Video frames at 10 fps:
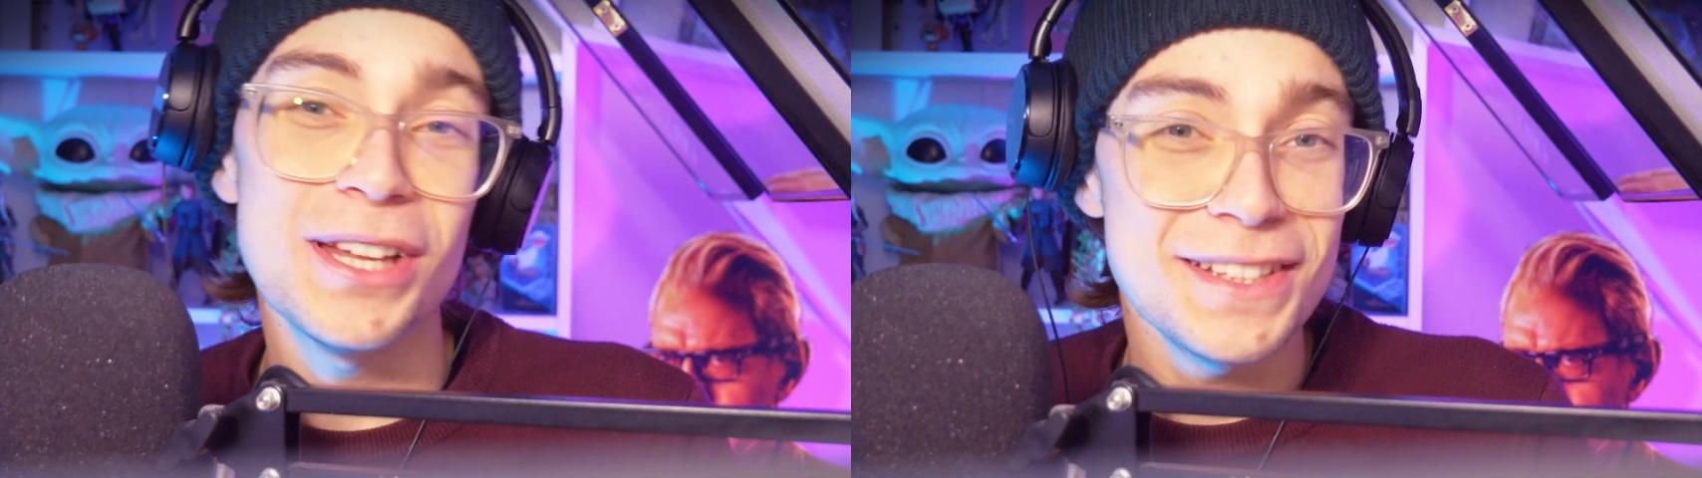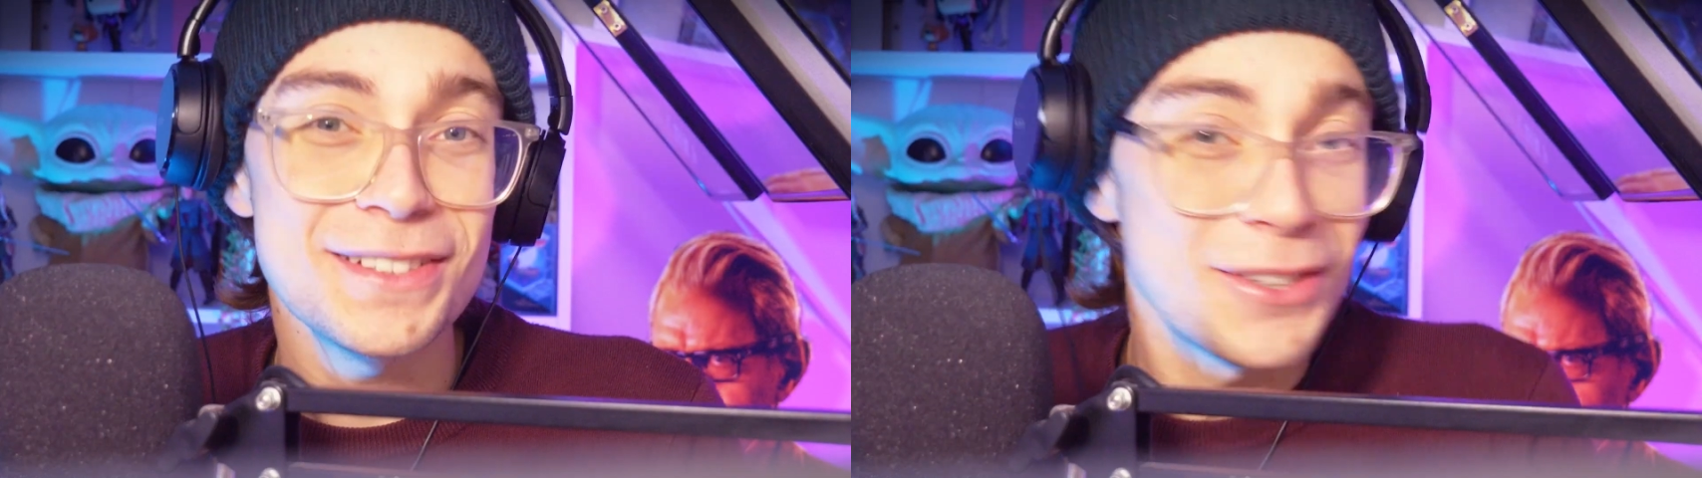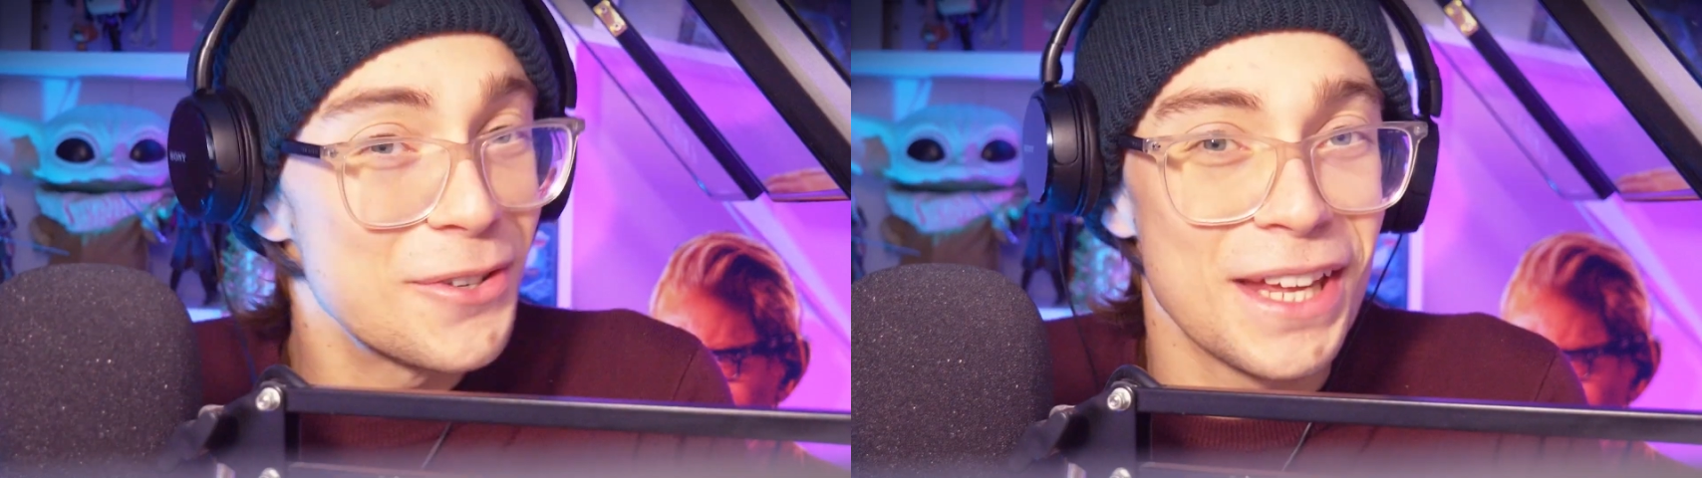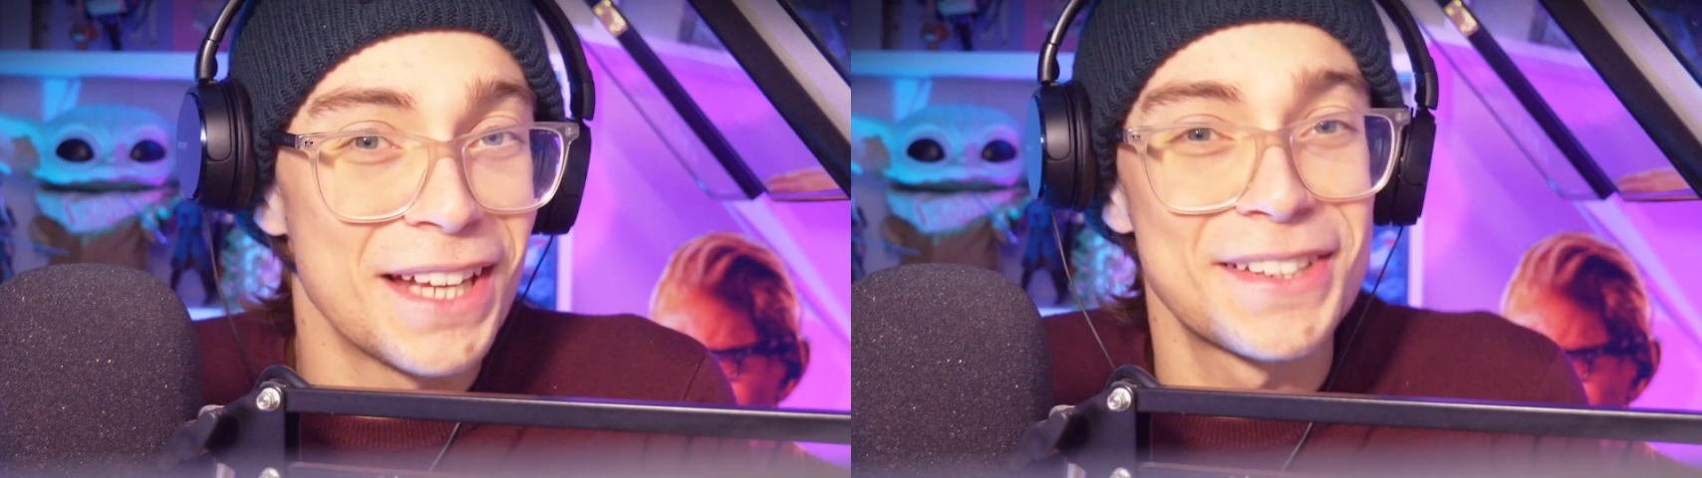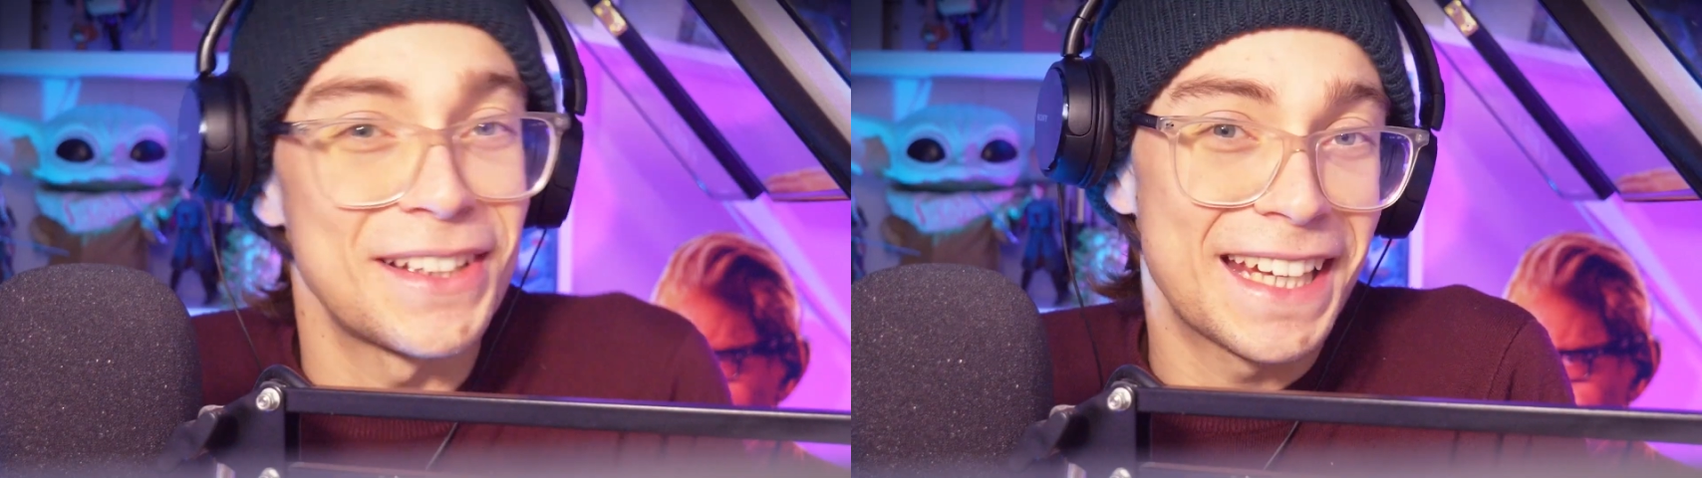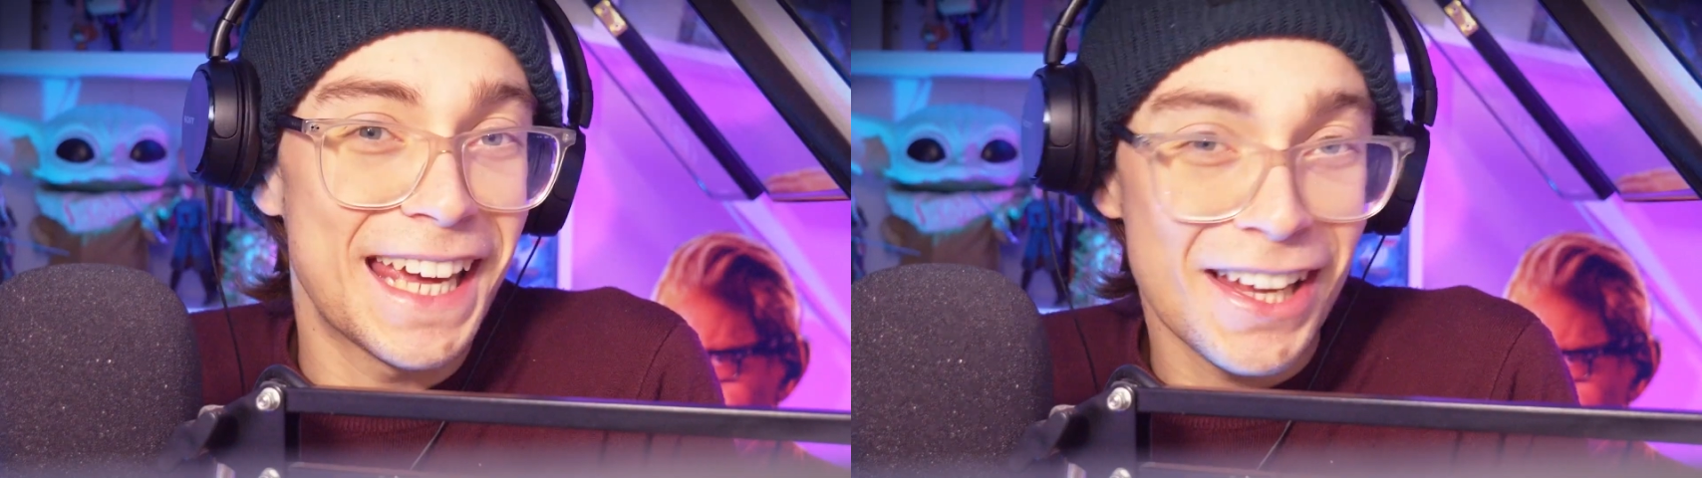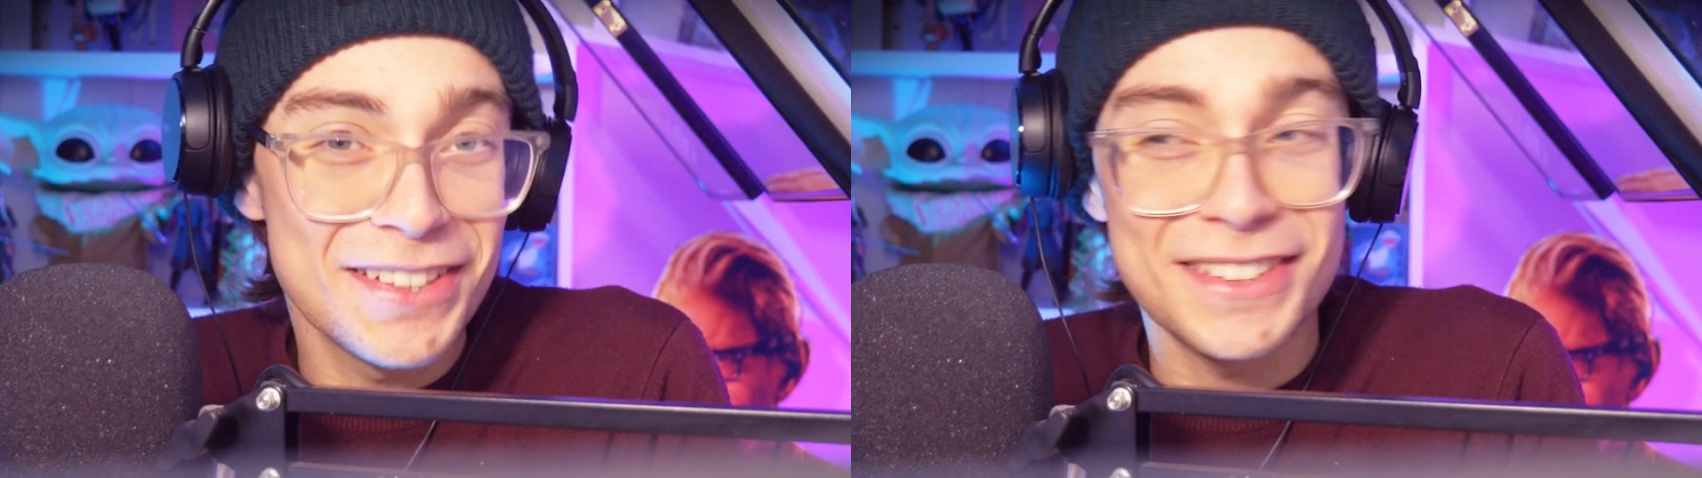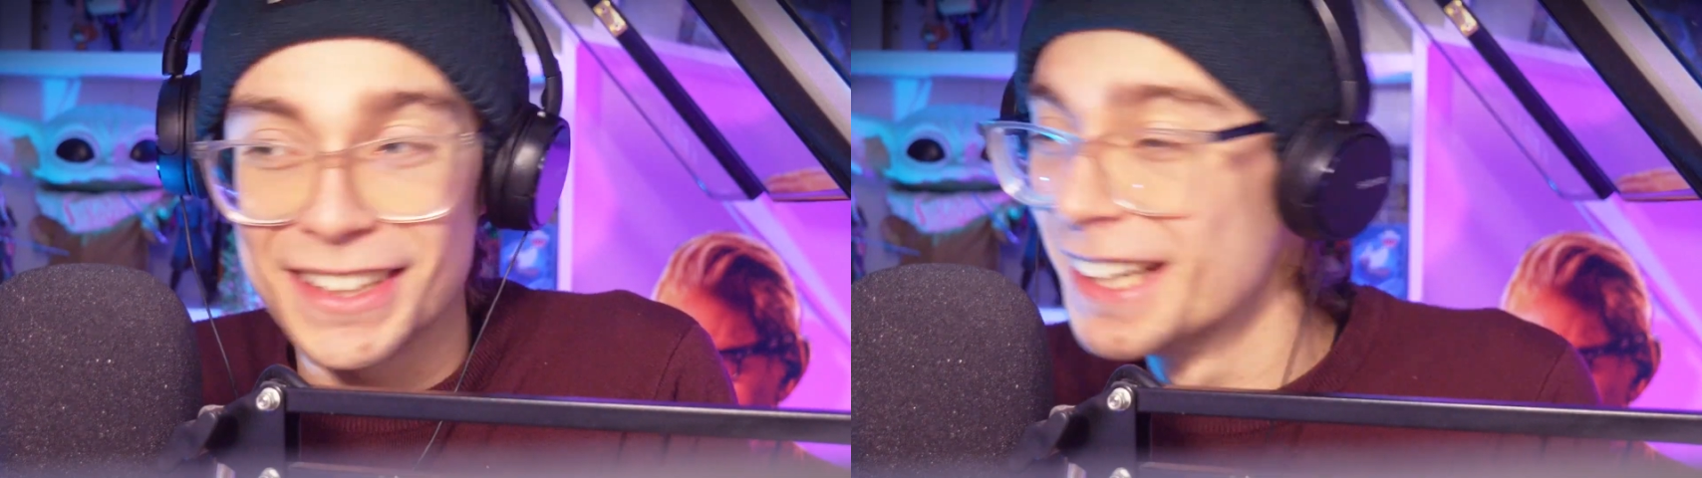let's do this, I
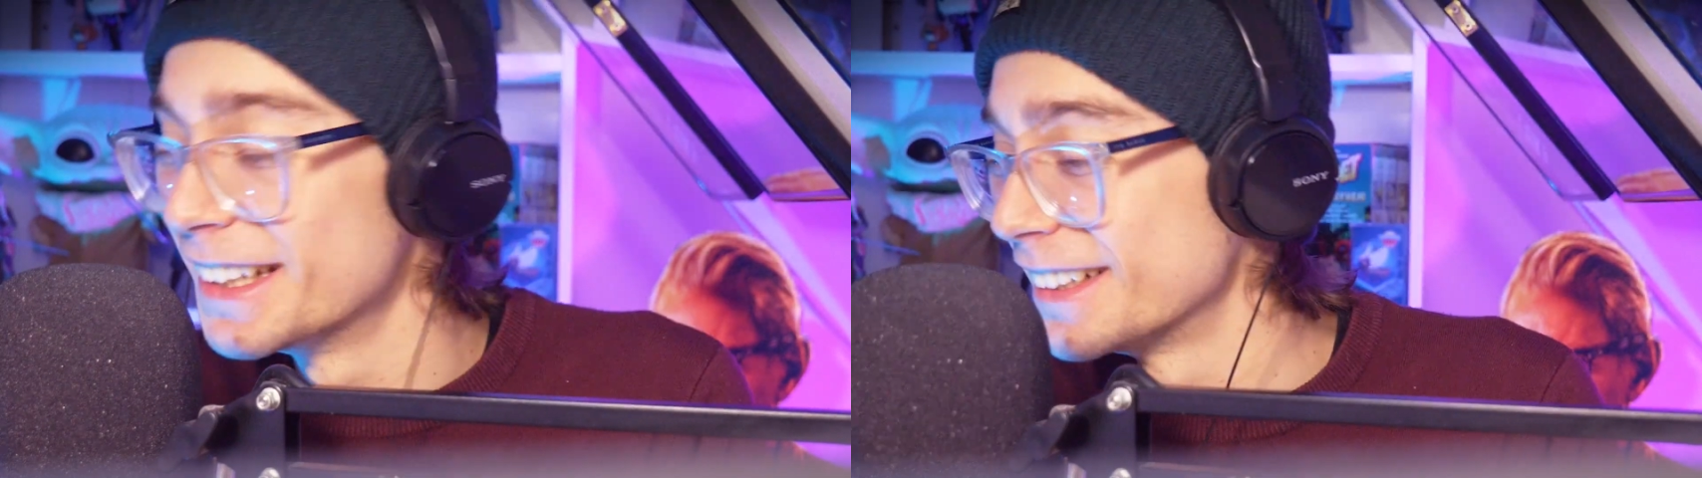guess.